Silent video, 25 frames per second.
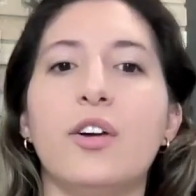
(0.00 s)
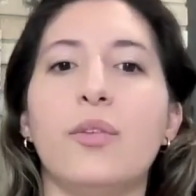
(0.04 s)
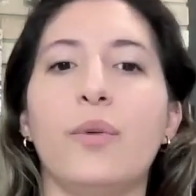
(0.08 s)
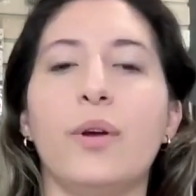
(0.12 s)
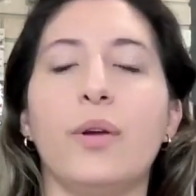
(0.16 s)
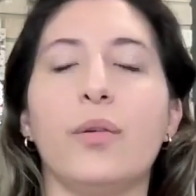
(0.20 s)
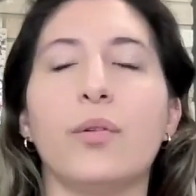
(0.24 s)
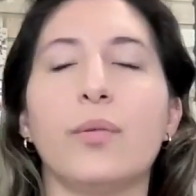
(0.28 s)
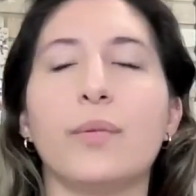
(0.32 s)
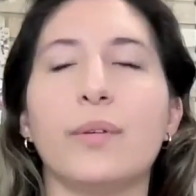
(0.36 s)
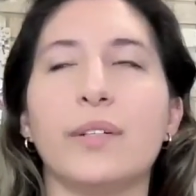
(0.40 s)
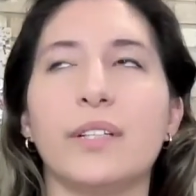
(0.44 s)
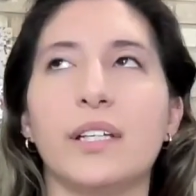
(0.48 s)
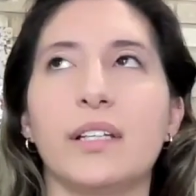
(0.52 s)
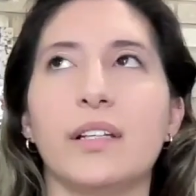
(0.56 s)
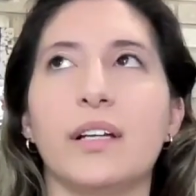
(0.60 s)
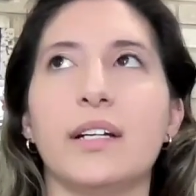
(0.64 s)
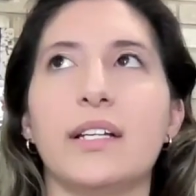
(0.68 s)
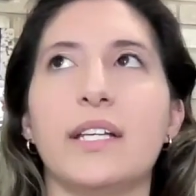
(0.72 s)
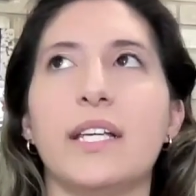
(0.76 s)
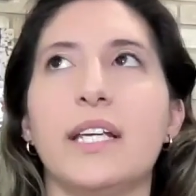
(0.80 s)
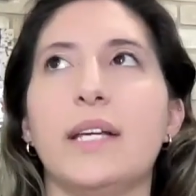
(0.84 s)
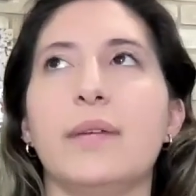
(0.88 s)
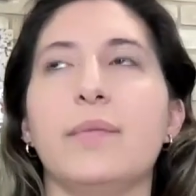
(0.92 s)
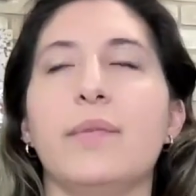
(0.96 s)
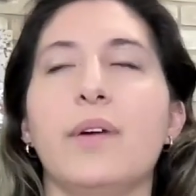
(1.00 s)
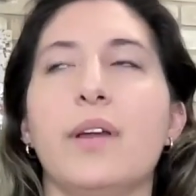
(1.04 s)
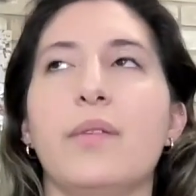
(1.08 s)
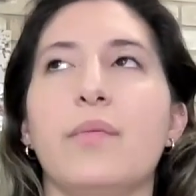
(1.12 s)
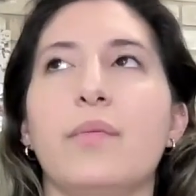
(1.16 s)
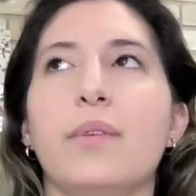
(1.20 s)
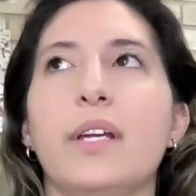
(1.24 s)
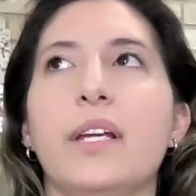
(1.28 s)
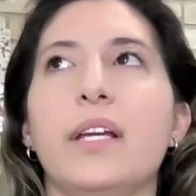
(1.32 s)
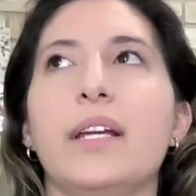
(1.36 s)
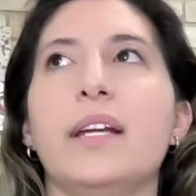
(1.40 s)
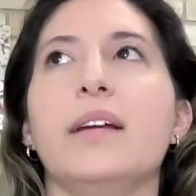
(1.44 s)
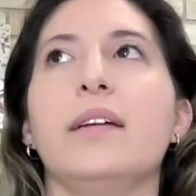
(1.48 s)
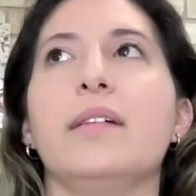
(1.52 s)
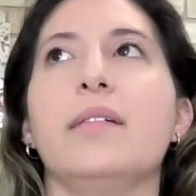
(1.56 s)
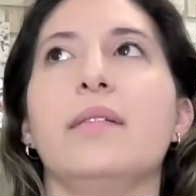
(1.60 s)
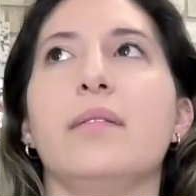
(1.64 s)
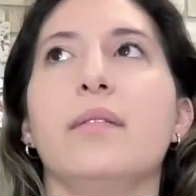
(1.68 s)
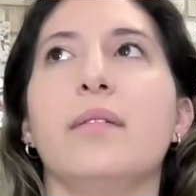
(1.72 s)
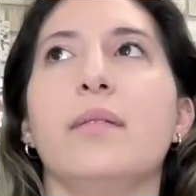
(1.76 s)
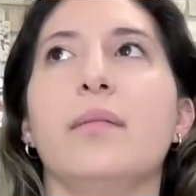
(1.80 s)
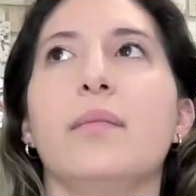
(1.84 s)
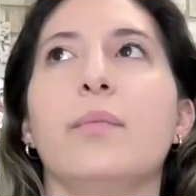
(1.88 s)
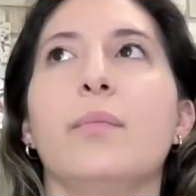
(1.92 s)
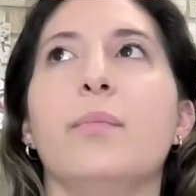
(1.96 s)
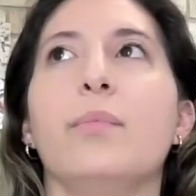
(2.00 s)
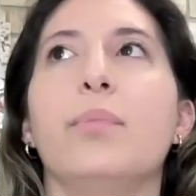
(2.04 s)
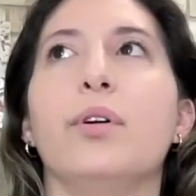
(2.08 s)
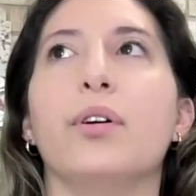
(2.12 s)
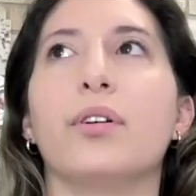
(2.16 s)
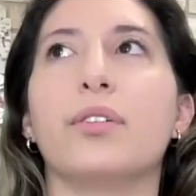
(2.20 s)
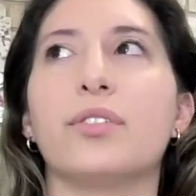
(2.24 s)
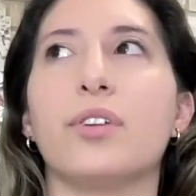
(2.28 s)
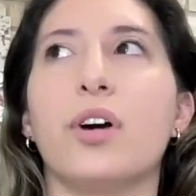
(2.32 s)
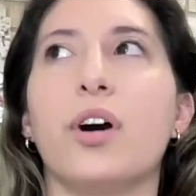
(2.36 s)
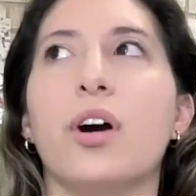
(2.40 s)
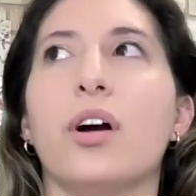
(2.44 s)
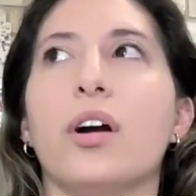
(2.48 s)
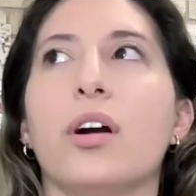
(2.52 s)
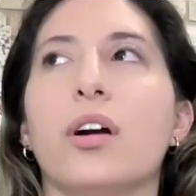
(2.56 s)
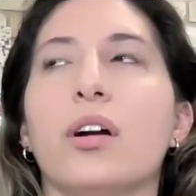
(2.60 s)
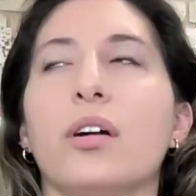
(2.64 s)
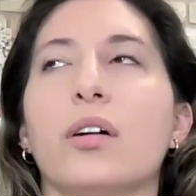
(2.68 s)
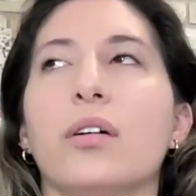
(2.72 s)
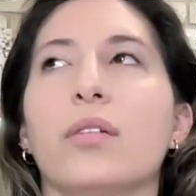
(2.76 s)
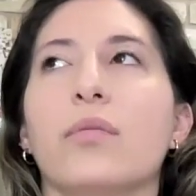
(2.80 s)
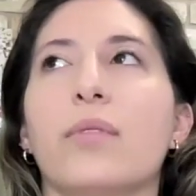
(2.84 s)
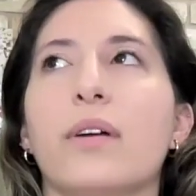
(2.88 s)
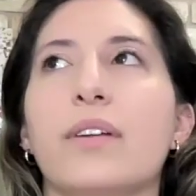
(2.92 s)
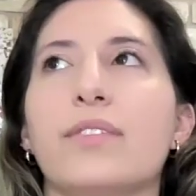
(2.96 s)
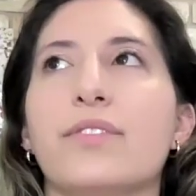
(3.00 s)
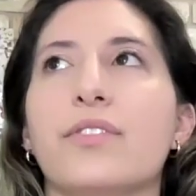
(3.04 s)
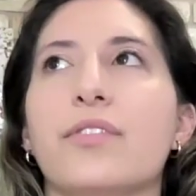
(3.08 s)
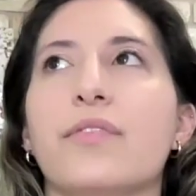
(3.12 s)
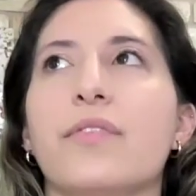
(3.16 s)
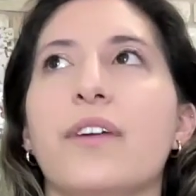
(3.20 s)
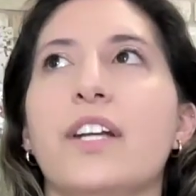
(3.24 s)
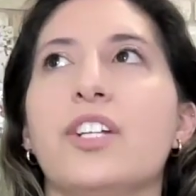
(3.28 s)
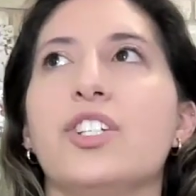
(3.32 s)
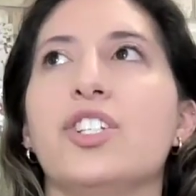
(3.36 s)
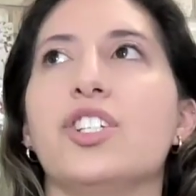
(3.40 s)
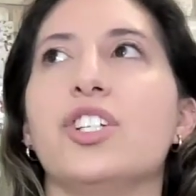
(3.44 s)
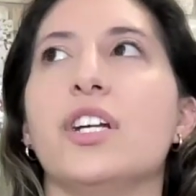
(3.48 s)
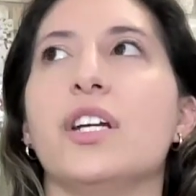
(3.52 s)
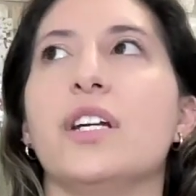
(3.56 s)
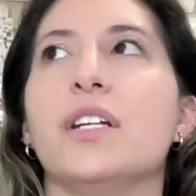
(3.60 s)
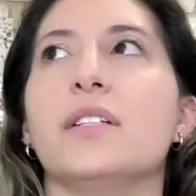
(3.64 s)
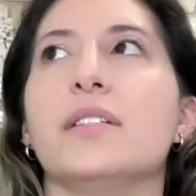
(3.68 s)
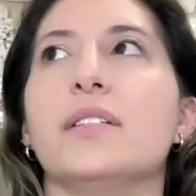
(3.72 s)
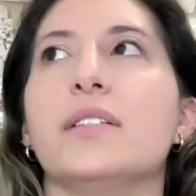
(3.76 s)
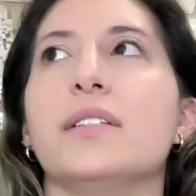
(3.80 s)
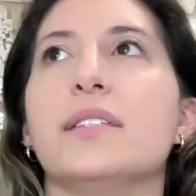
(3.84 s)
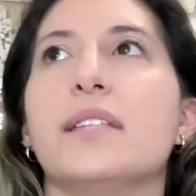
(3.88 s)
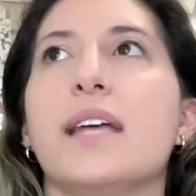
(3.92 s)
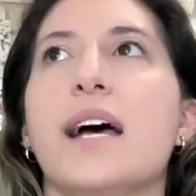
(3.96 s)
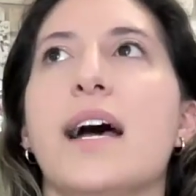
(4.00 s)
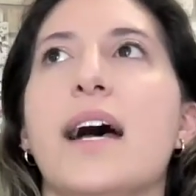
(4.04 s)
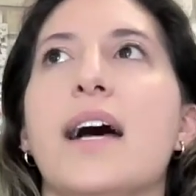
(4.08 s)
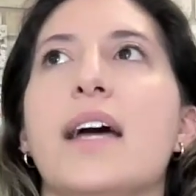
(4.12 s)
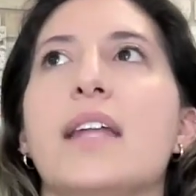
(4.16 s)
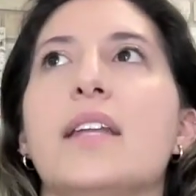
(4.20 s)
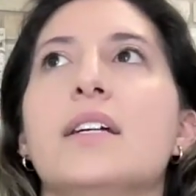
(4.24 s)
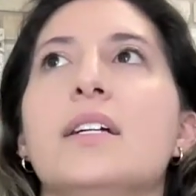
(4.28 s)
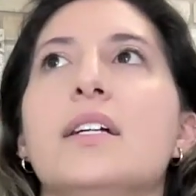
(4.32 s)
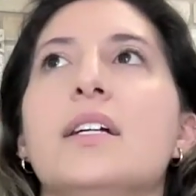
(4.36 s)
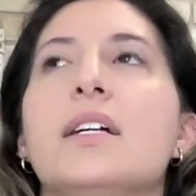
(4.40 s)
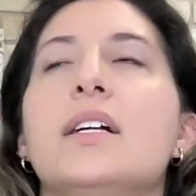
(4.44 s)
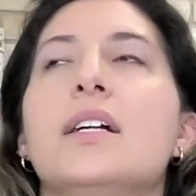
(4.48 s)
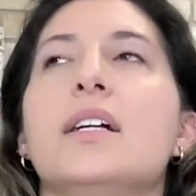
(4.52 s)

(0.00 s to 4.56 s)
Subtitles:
We were really lucky when we booked our reservations that